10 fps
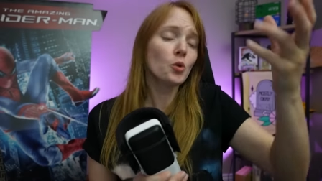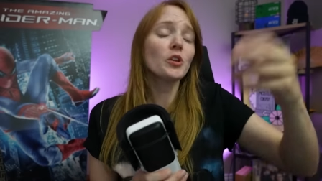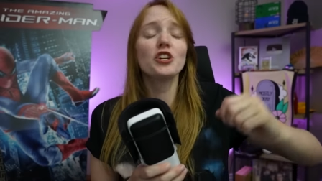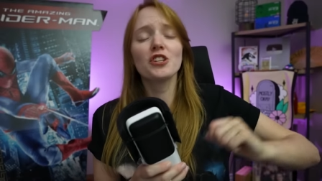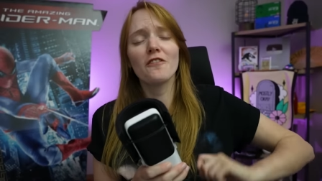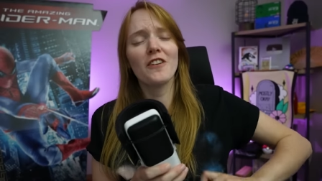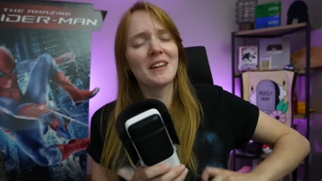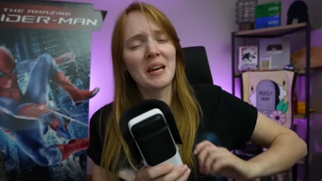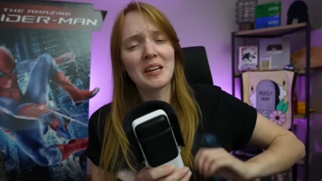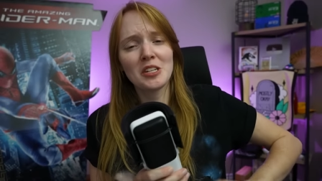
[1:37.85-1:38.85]
Truly just a
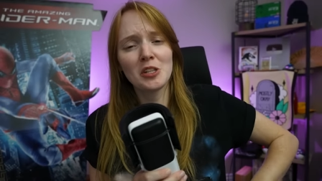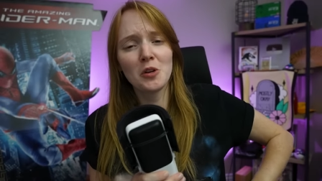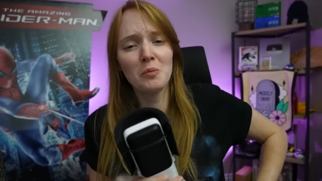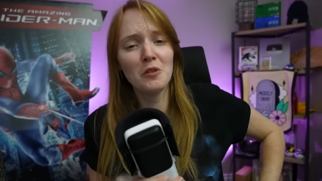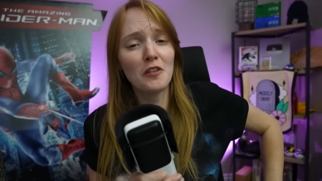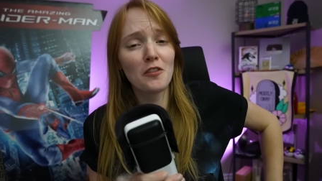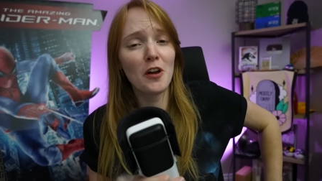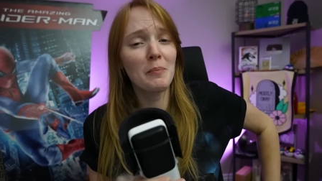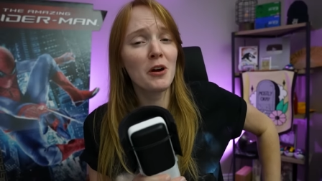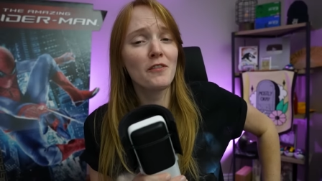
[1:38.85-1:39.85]
fantastic little movie for
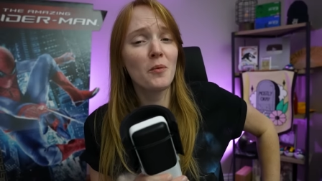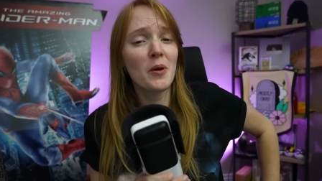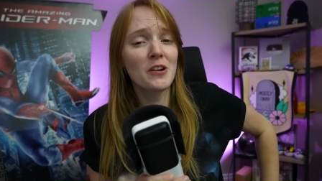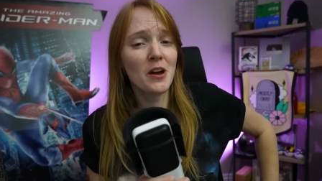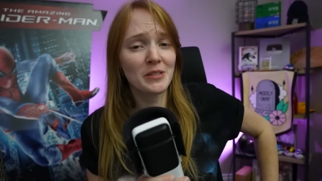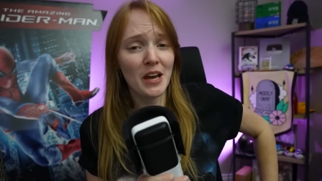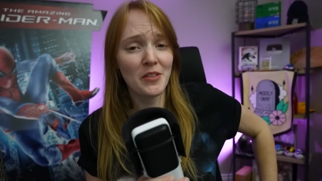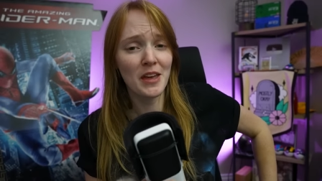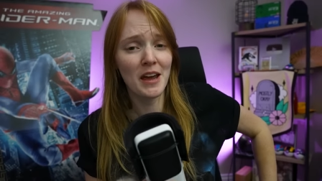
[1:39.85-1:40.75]
all the pervy weirdos out